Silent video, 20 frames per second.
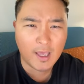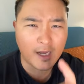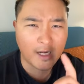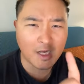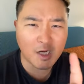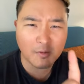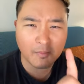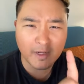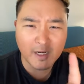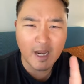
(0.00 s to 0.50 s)

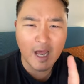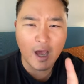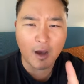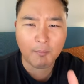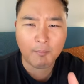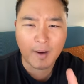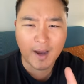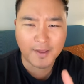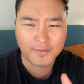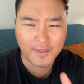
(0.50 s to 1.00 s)
And hear me
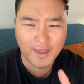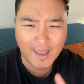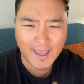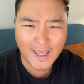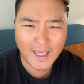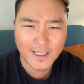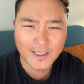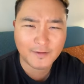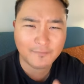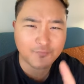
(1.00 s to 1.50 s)
now, by
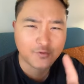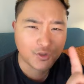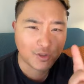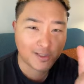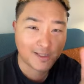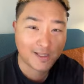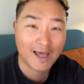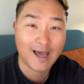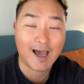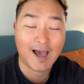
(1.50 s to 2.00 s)
the end of
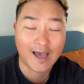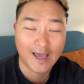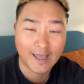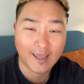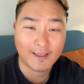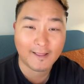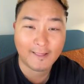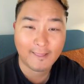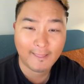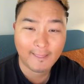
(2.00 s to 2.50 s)

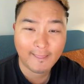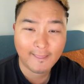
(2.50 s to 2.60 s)
July,